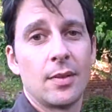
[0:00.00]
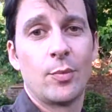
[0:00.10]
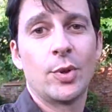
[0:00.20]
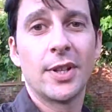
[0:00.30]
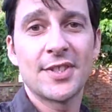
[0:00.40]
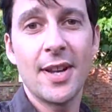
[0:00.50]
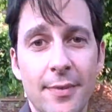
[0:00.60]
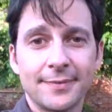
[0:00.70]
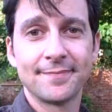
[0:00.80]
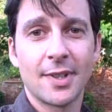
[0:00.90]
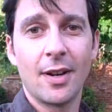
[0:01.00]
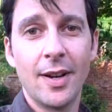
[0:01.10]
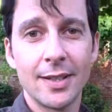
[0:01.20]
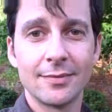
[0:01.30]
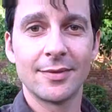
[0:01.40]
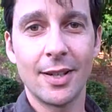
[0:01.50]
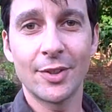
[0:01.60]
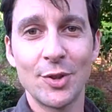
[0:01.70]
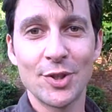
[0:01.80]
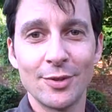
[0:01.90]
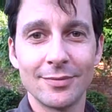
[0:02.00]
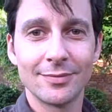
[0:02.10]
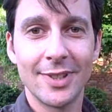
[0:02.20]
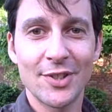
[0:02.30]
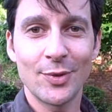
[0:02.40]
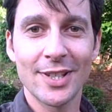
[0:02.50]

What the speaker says: Pretty good stuff. All right. Talk to you soon. Thanks for